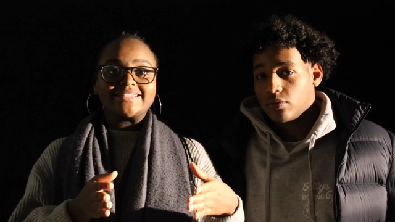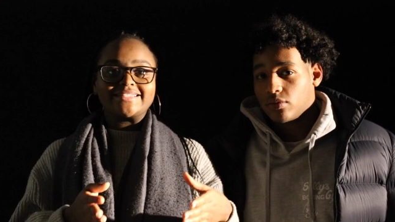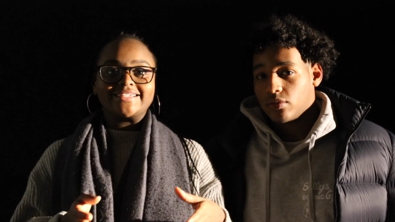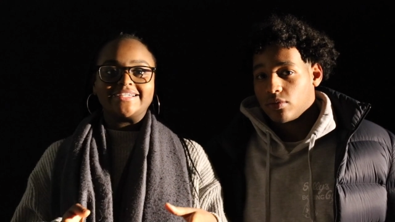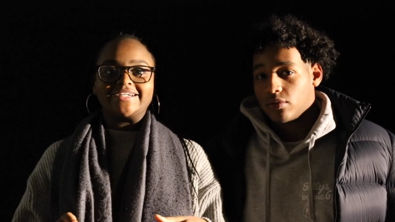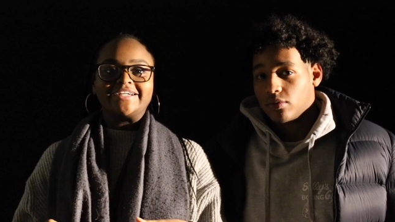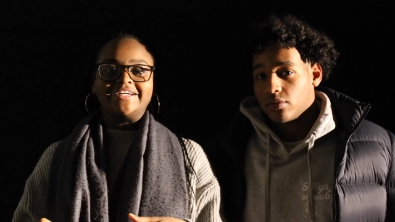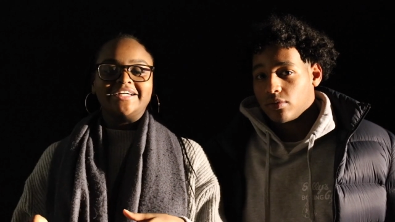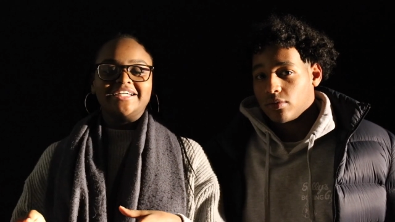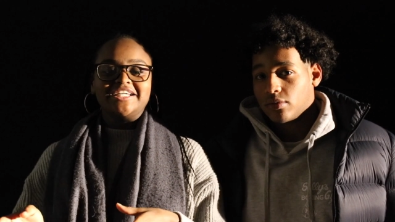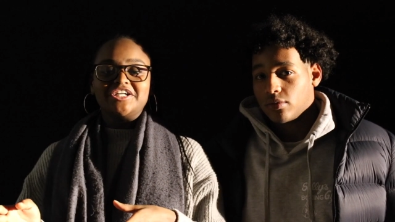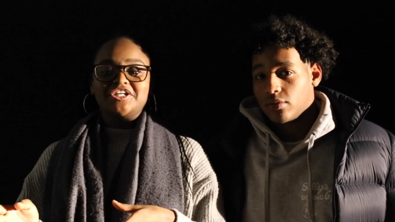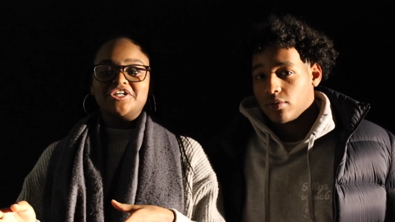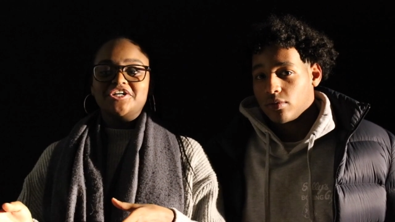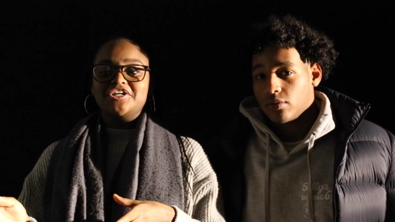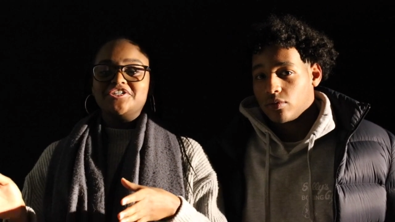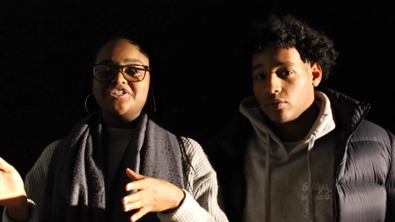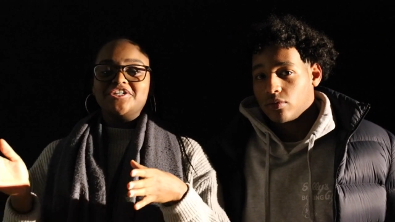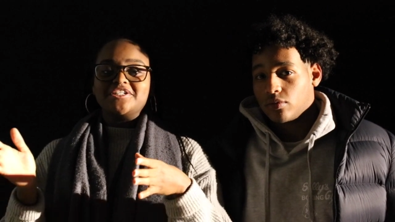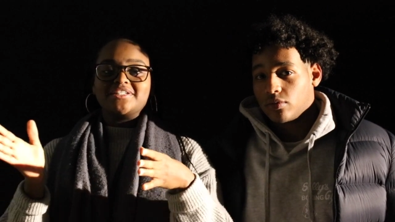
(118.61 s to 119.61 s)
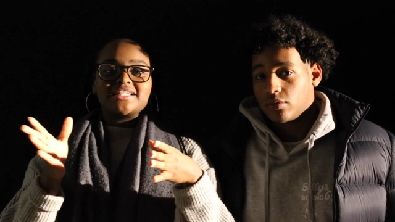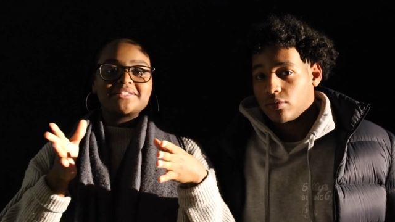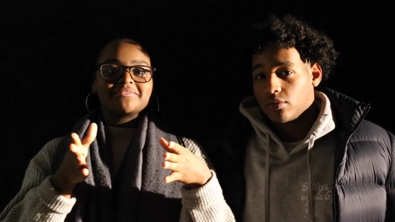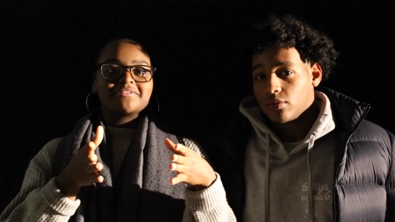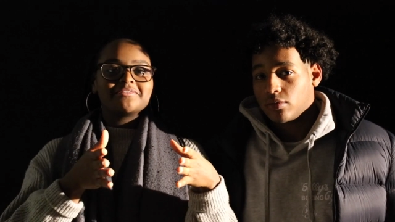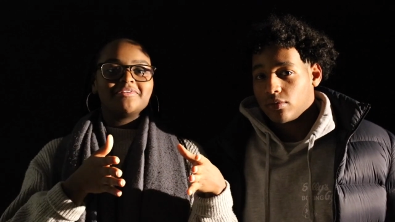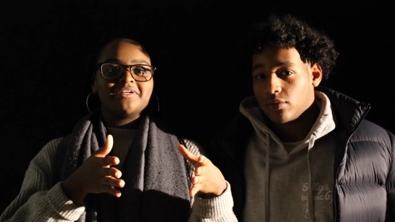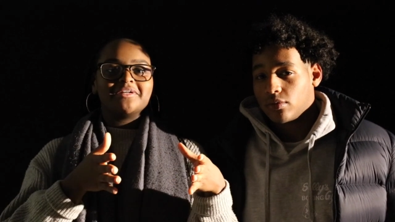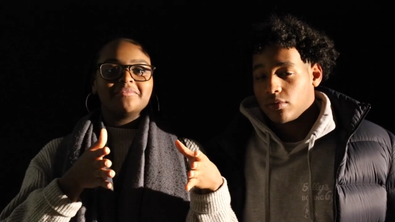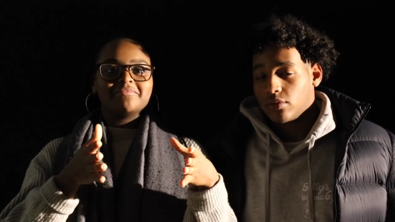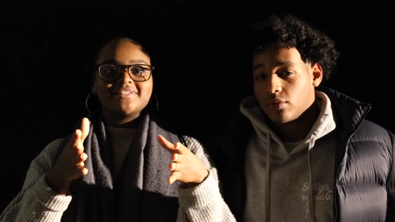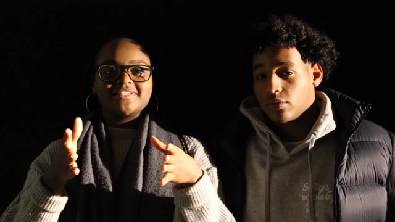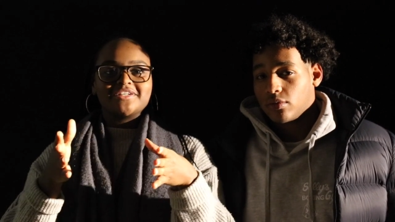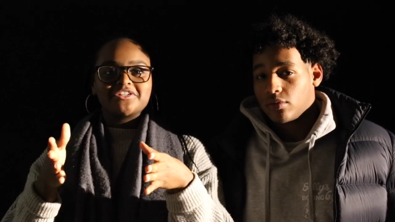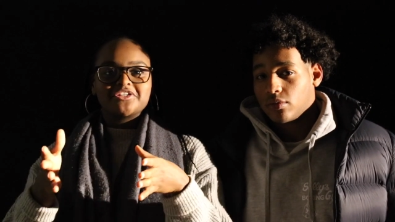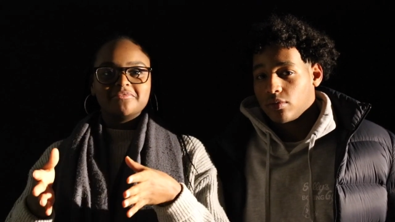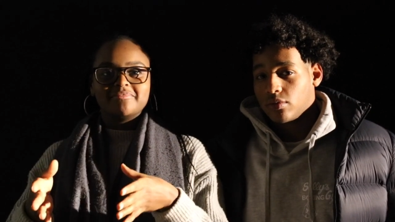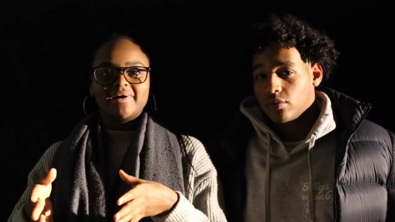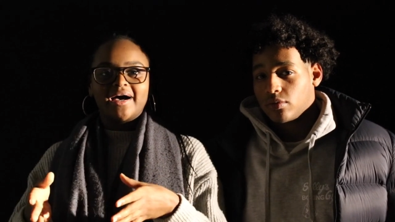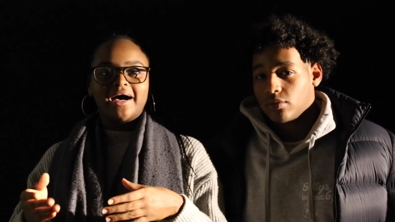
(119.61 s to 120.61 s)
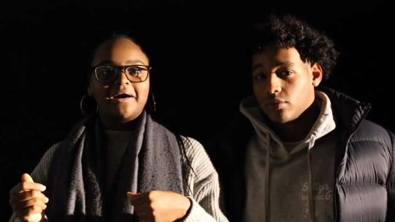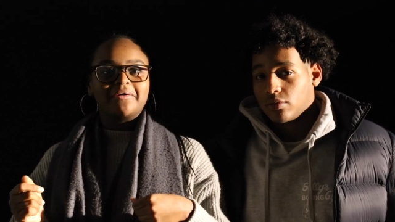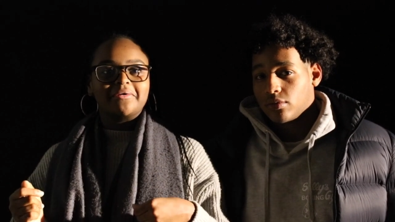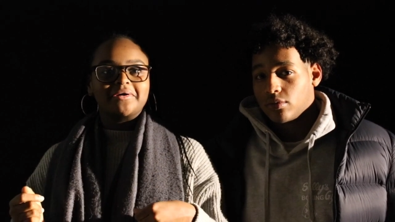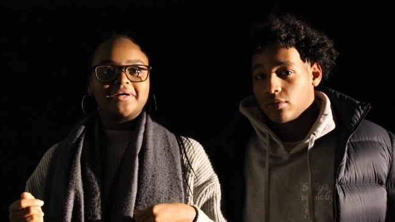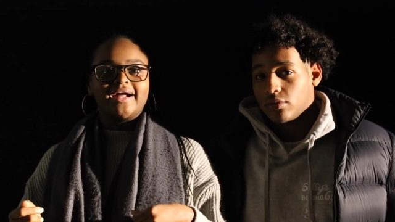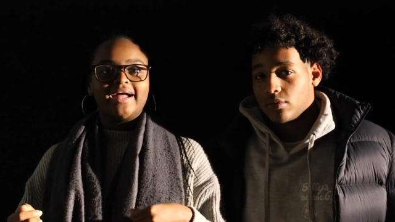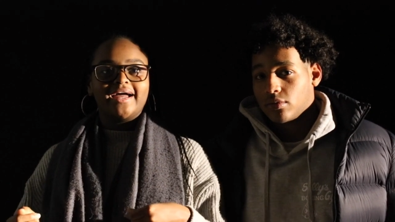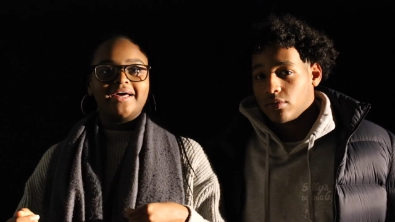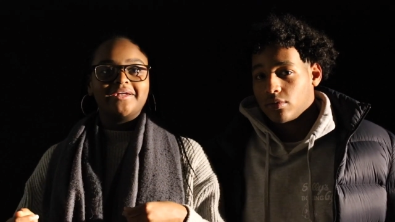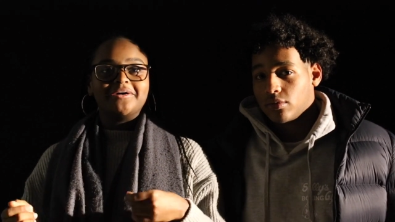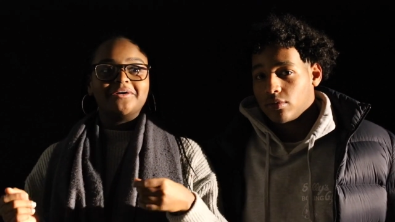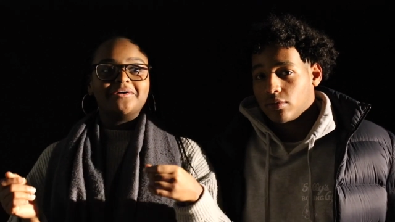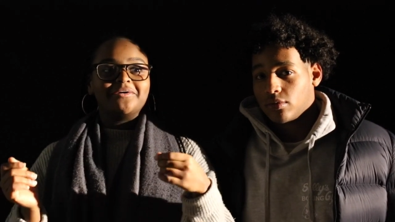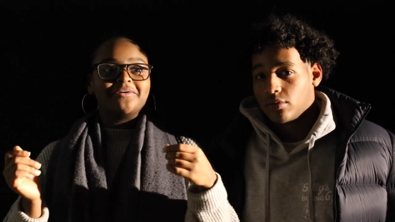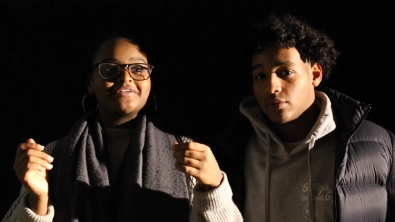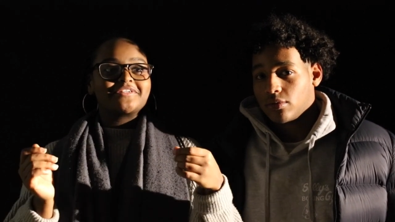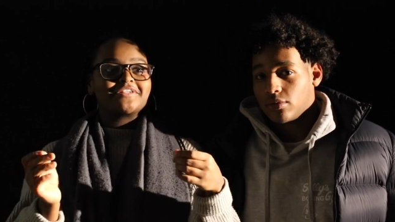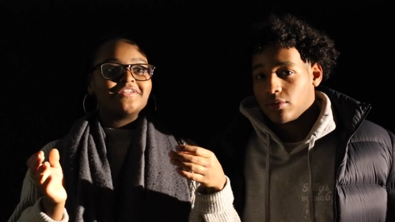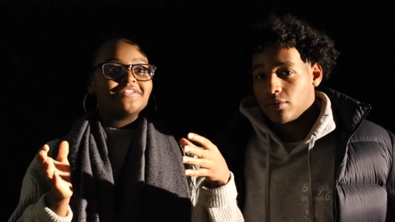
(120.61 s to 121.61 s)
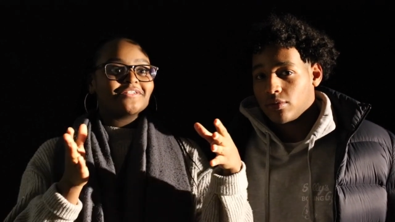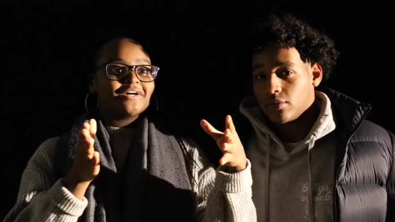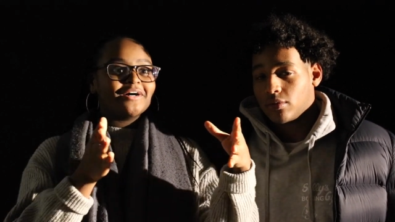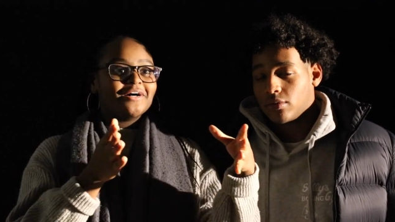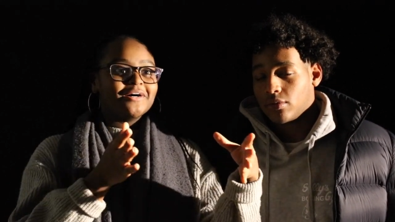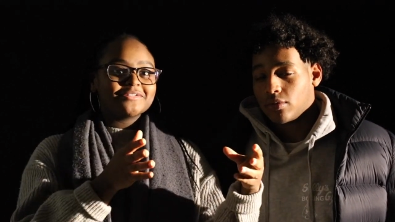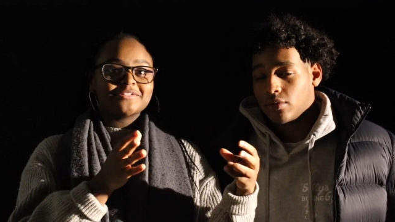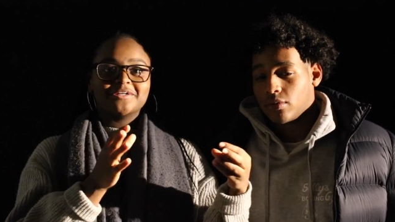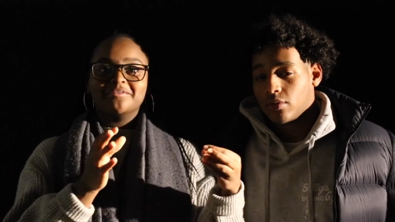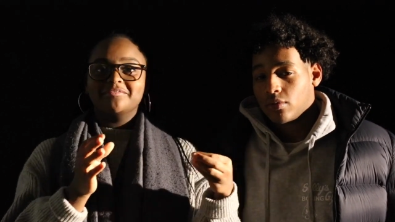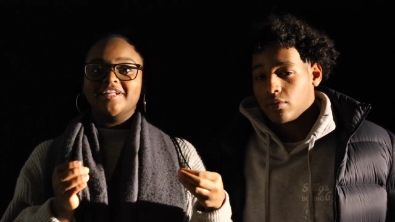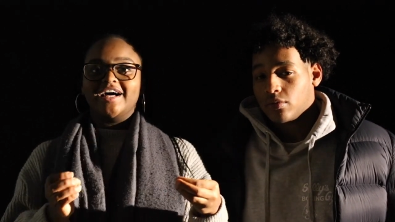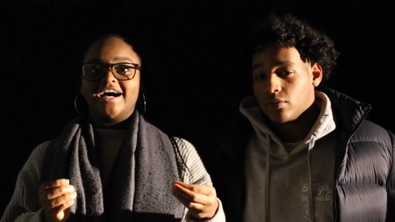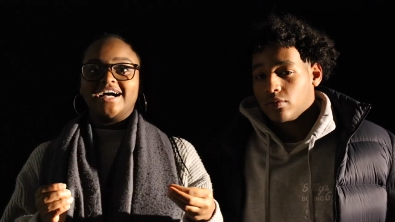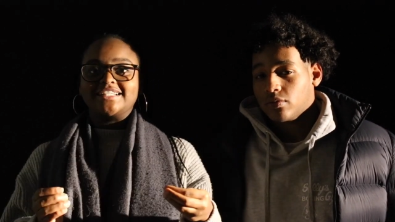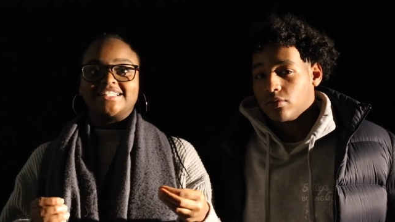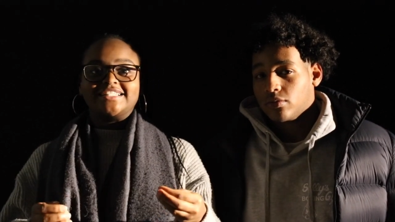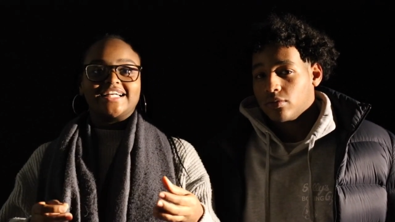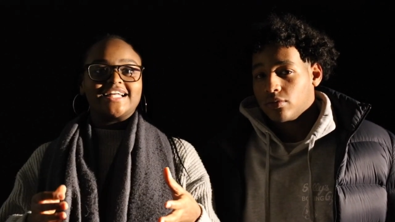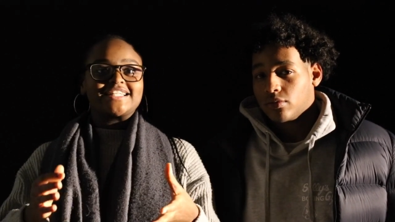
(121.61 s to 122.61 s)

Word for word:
Speaker 1: It's like she's also being in a position of power, and oh, she's also black, and